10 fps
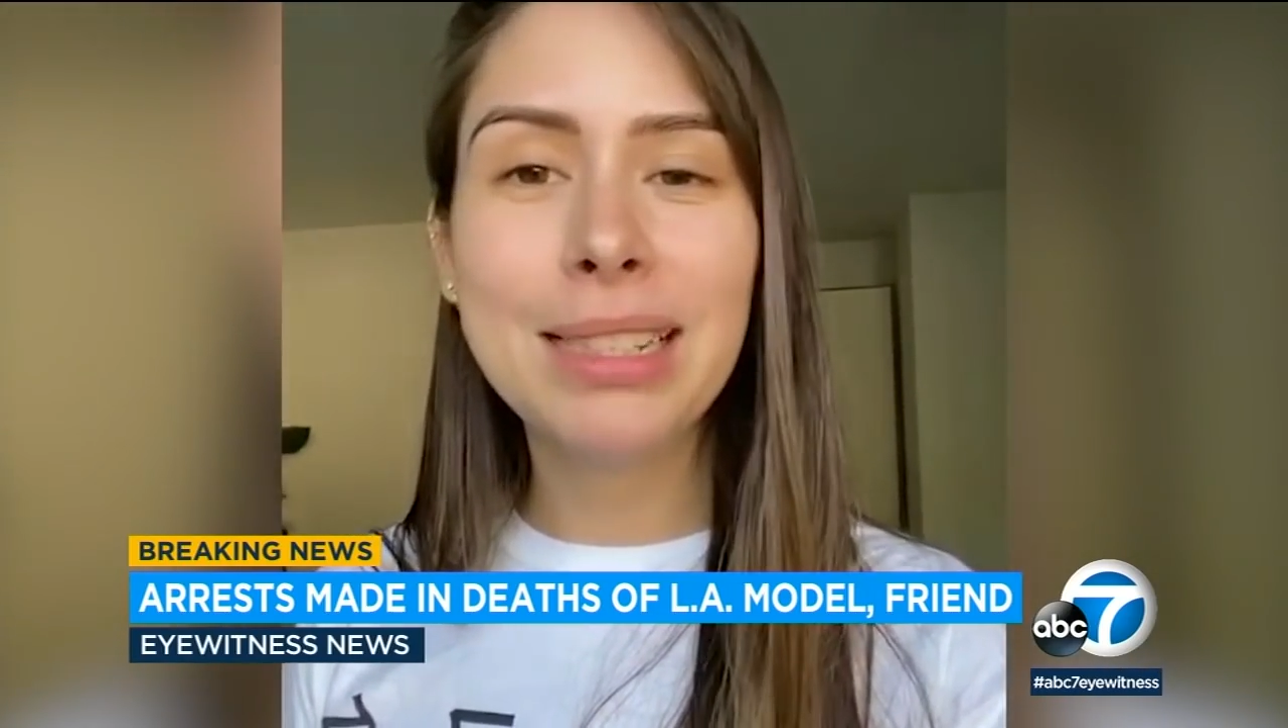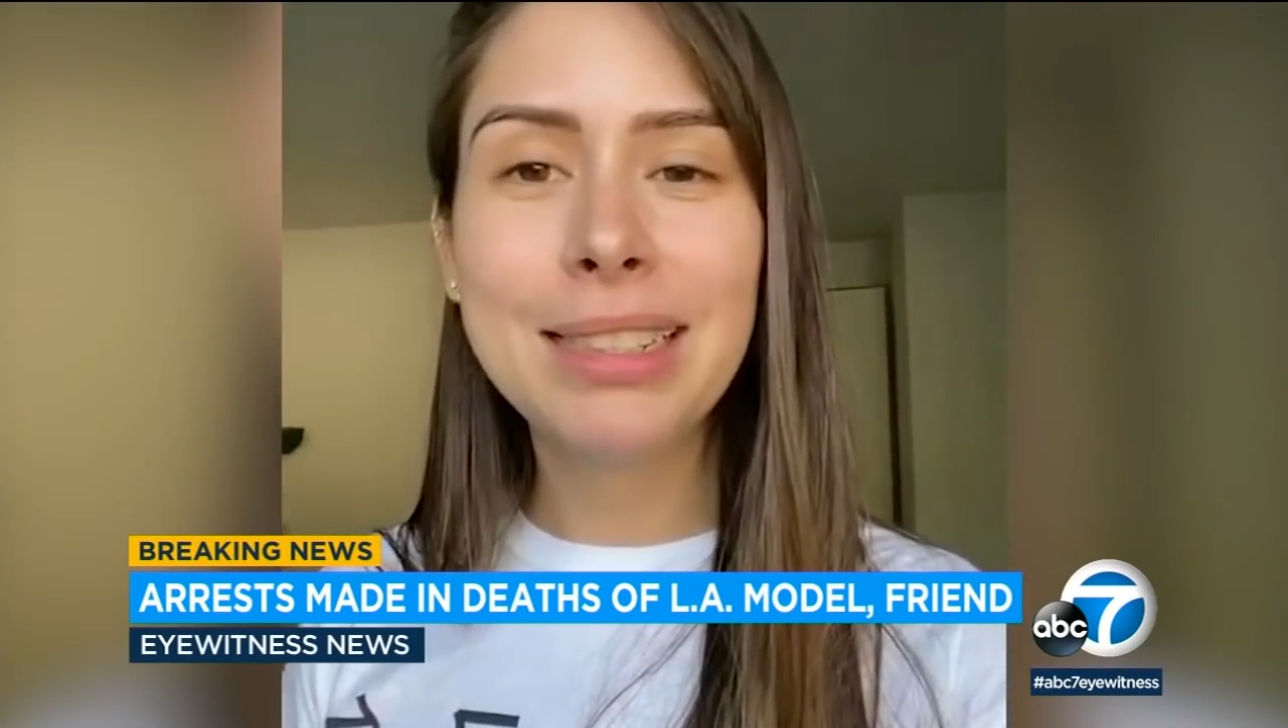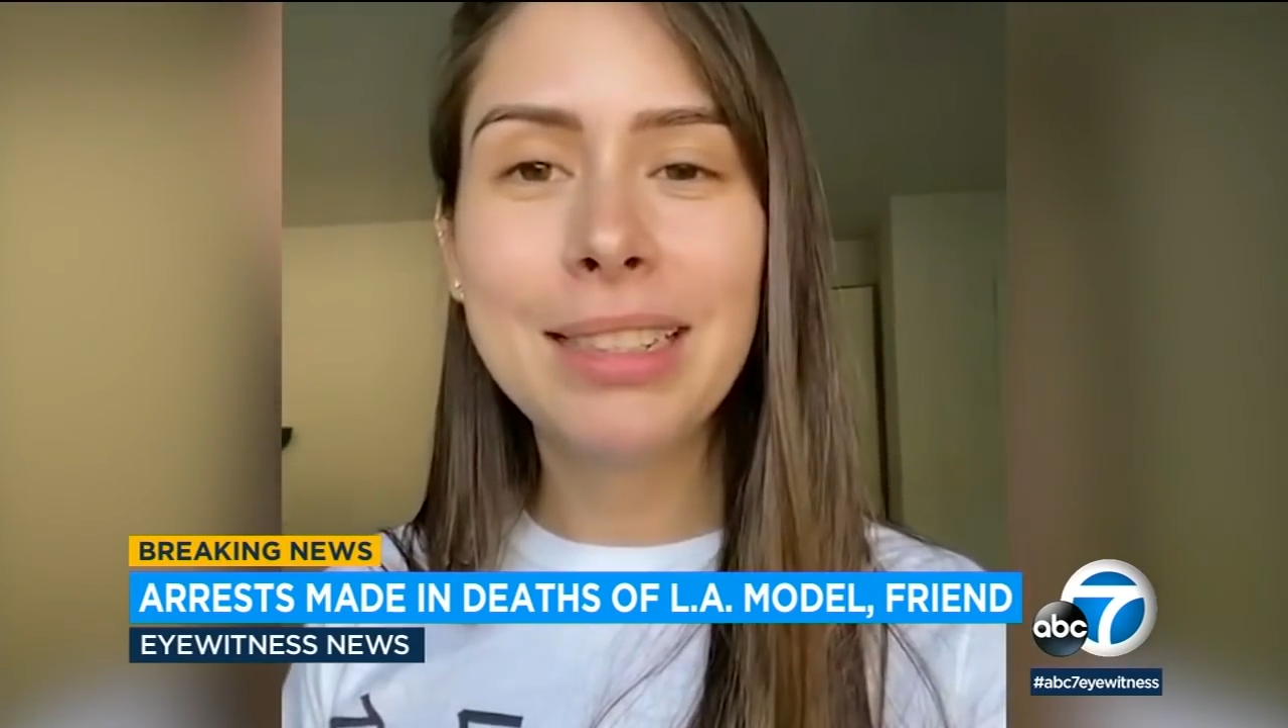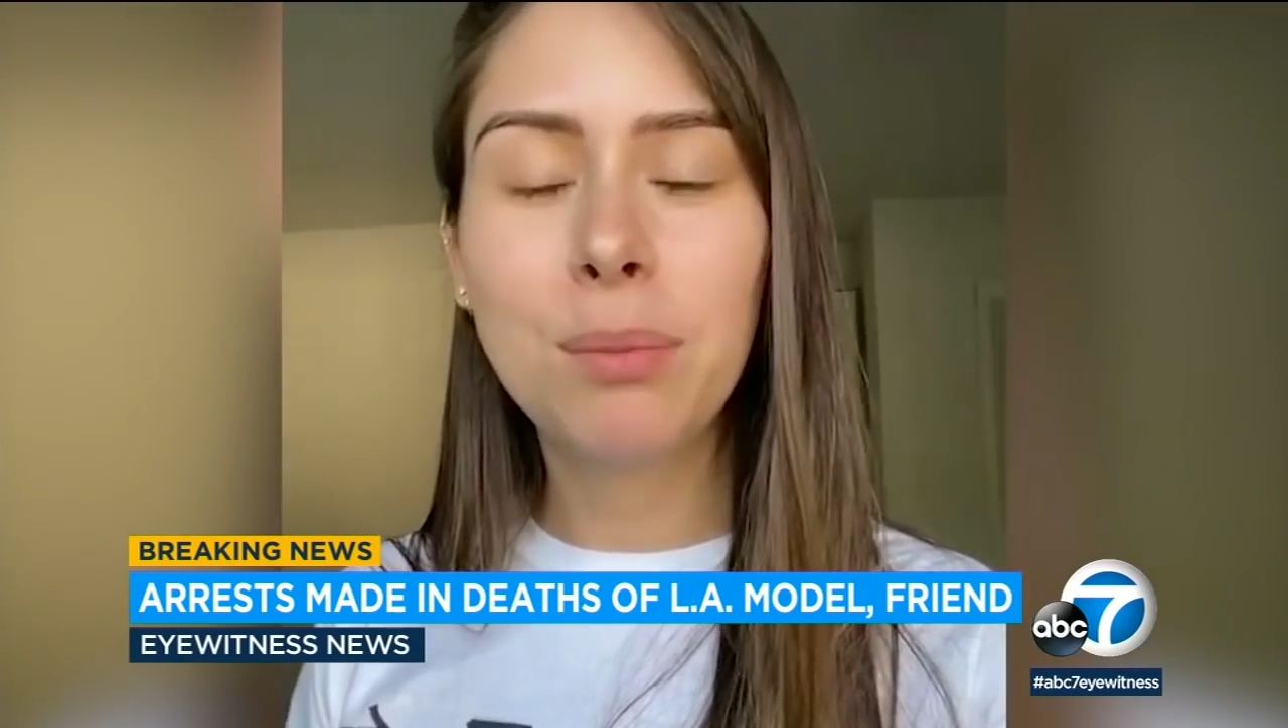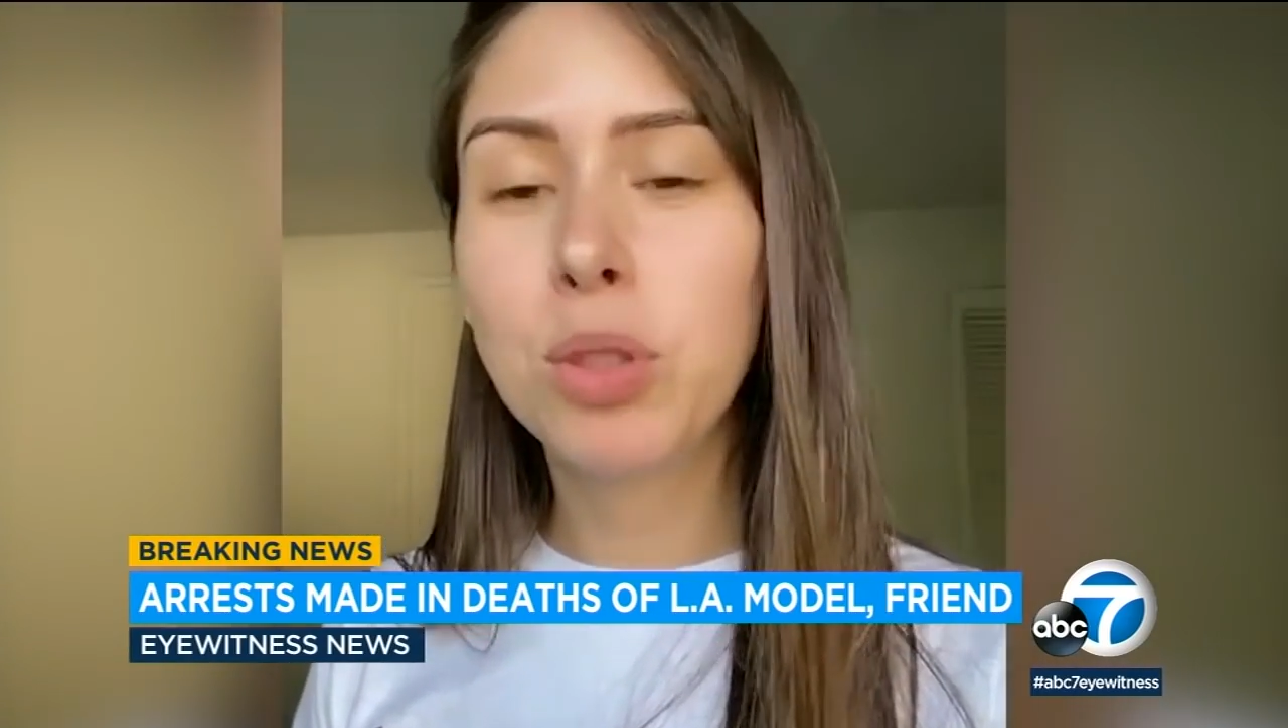
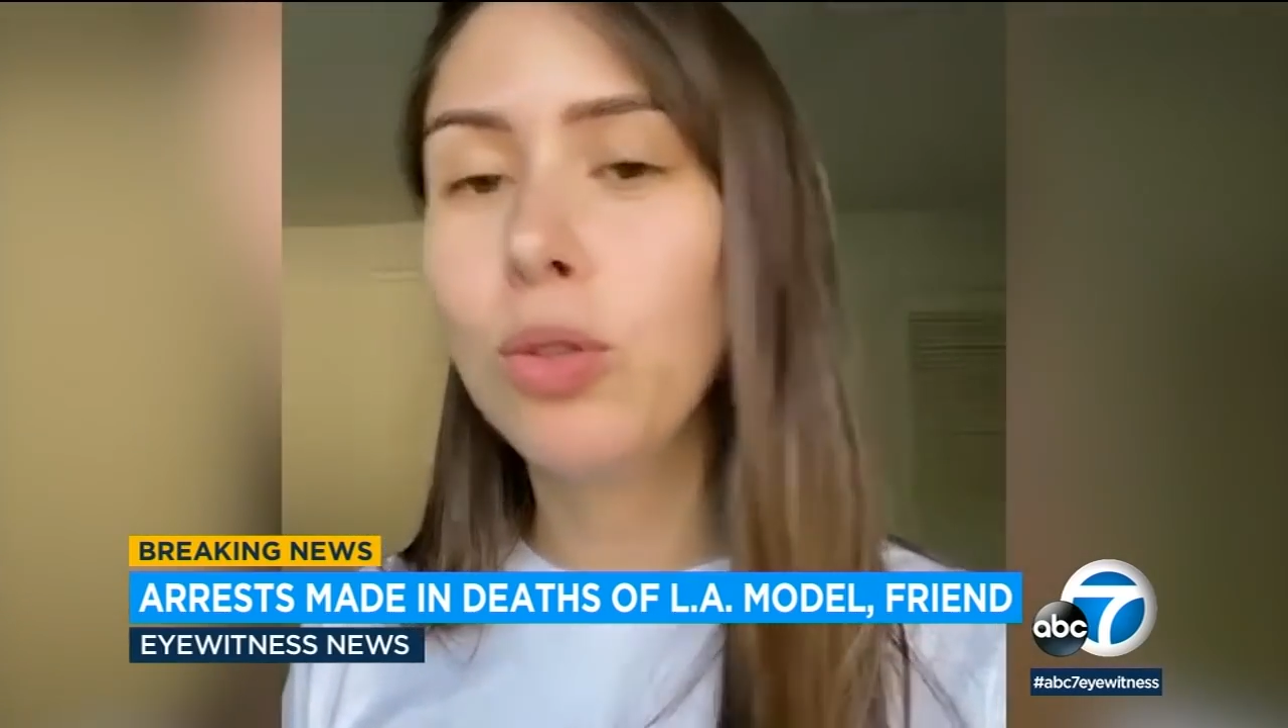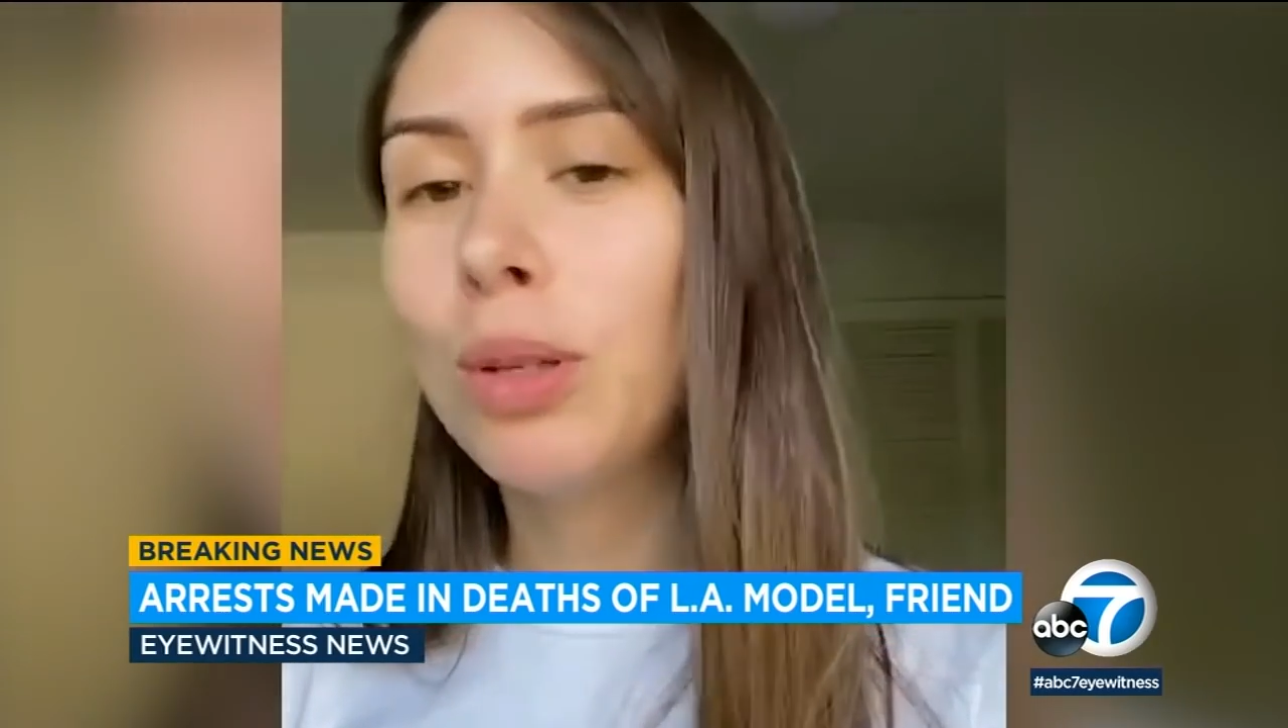off of